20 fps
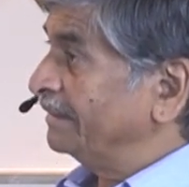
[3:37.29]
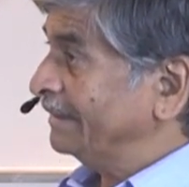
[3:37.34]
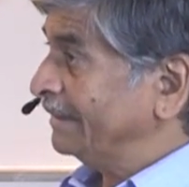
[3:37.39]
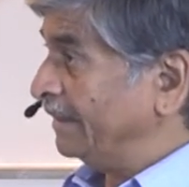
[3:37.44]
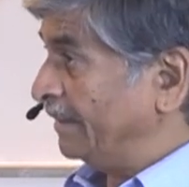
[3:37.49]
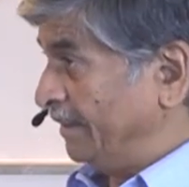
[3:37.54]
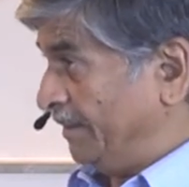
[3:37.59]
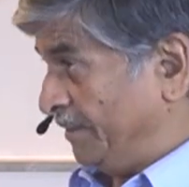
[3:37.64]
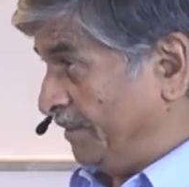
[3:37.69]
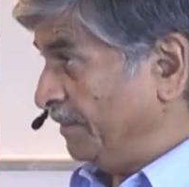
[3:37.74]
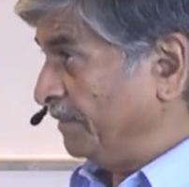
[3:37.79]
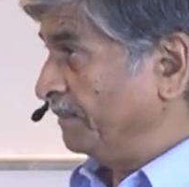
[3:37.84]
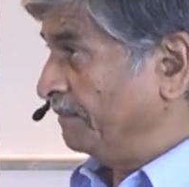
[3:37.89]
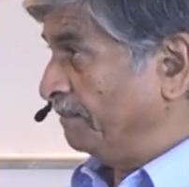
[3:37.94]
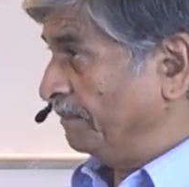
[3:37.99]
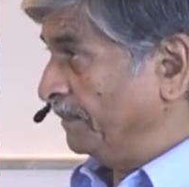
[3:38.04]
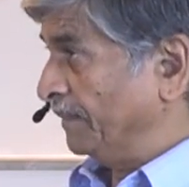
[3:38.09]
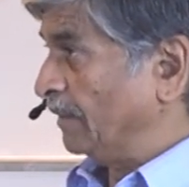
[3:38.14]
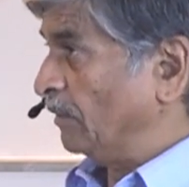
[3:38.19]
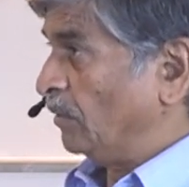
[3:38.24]
threat
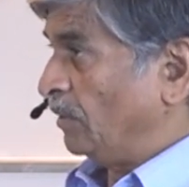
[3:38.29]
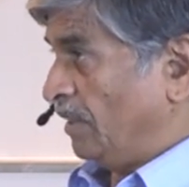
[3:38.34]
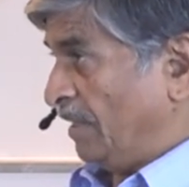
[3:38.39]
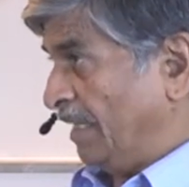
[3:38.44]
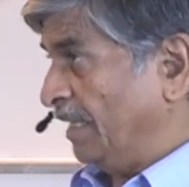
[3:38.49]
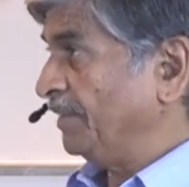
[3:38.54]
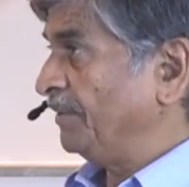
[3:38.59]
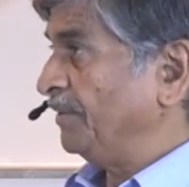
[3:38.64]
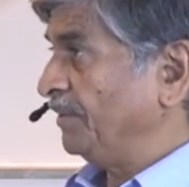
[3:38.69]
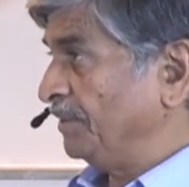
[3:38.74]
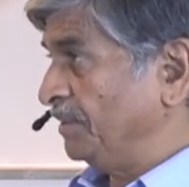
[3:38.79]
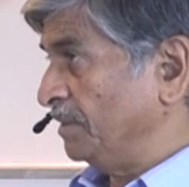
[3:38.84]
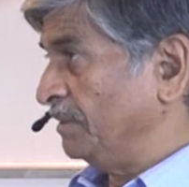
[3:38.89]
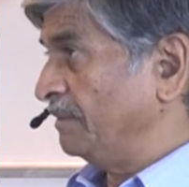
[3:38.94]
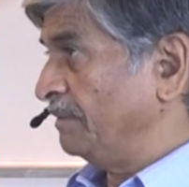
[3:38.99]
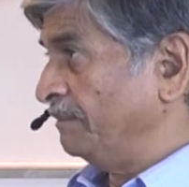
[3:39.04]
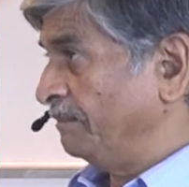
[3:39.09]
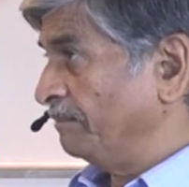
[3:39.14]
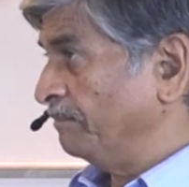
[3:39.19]
or antigen.